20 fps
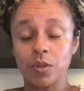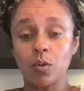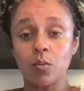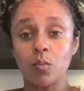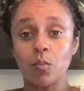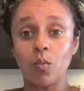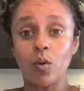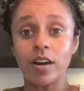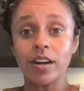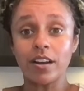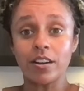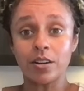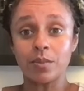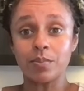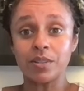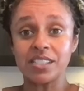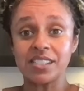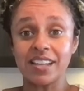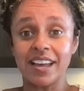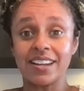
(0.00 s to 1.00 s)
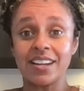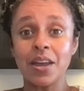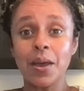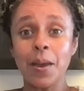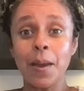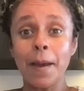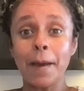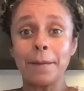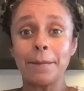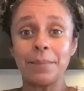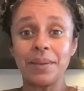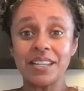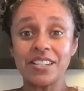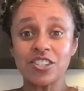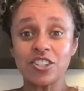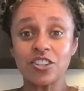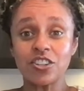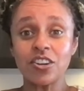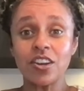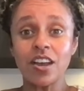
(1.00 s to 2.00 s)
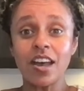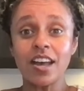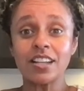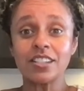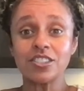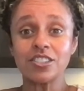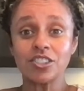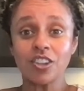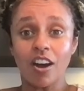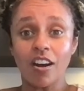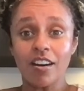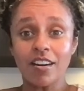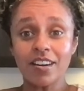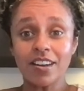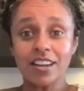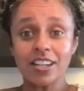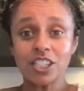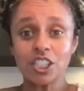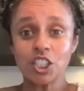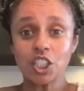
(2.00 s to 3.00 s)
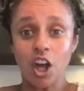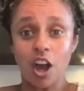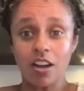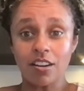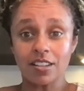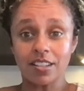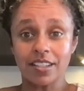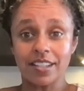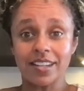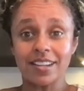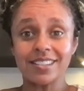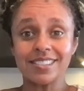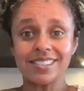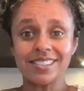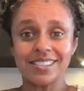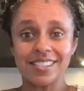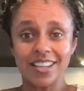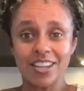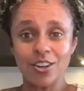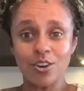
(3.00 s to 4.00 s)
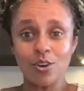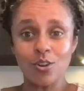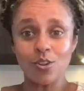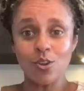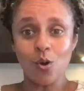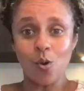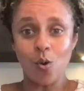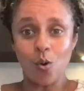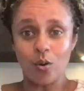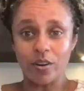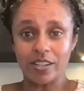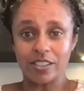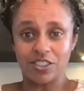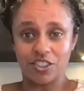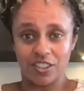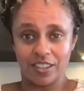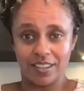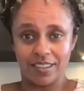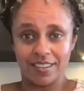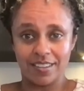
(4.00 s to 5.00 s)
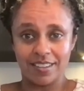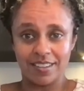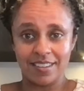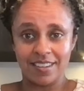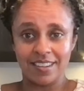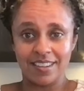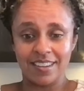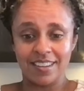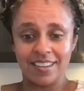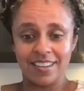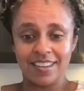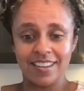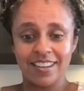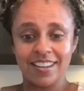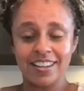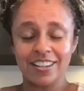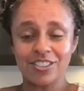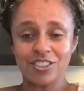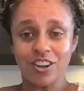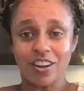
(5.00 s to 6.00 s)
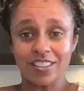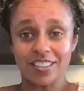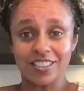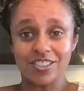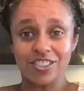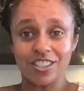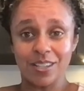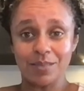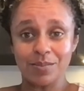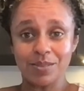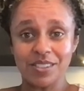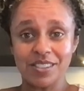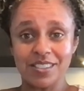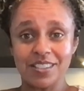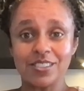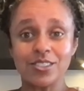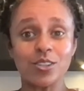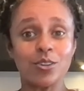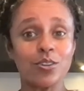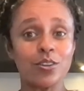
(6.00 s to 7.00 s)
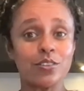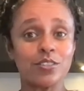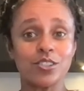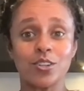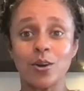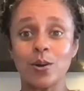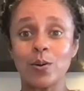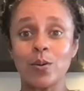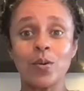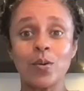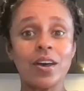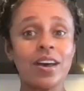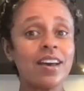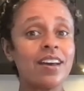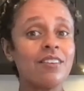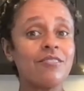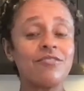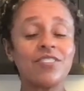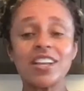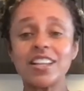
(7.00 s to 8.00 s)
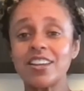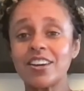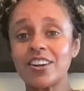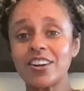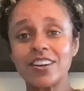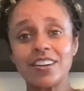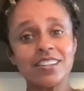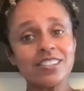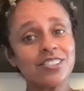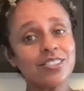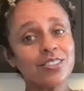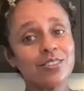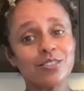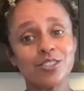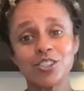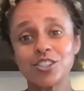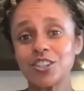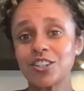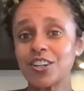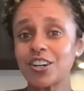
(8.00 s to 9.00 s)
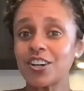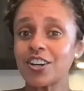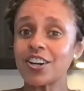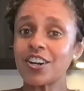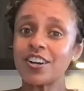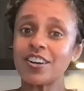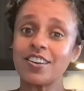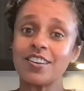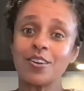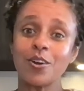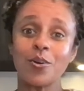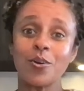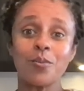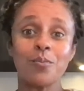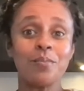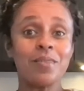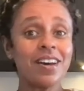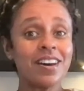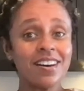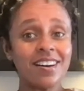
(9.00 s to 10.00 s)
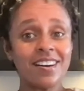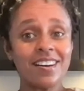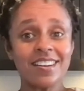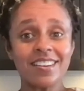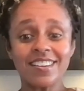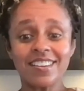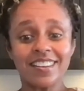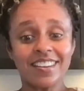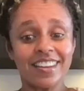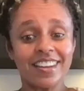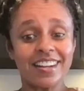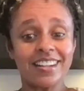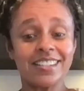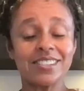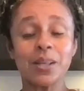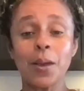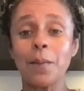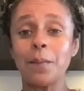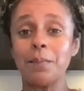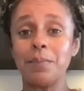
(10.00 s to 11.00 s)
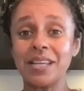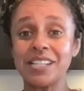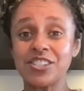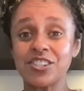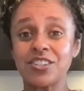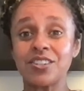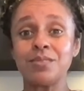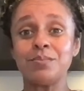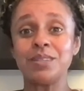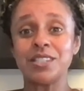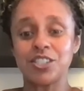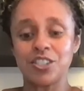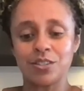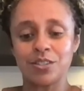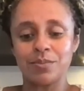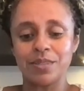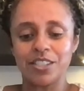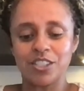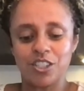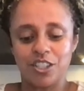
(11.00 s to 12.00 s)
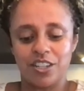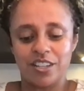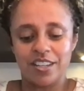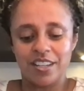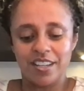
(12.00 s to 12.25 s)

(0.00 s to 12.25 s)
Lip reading: 100% bitter, dark chocolate, single origin chocolate chips. So there's no fillers, no sugar, no milk. It is bitter, bitter, bitter.